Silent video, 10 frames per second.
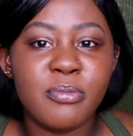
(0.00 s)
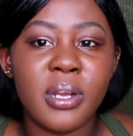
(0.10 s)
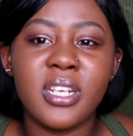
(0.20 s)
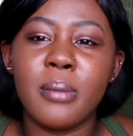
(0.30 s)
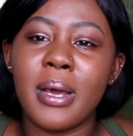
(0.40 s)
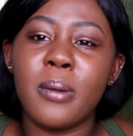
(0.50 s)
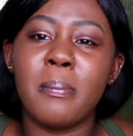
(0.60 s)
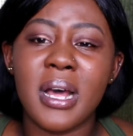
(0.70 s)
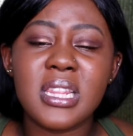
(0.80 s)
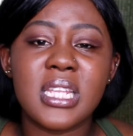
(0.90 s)
birth in about a
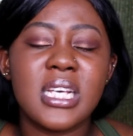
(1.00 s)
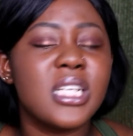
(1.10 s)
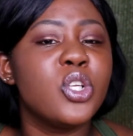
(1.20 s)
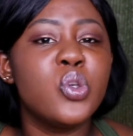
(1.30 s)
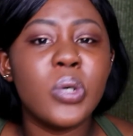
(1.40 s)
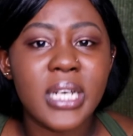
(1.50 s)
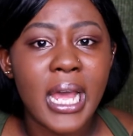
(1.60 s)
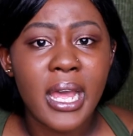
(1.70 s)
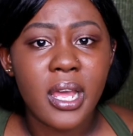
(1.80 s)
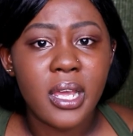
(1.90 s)
month, you doing
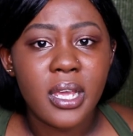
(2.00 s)
that?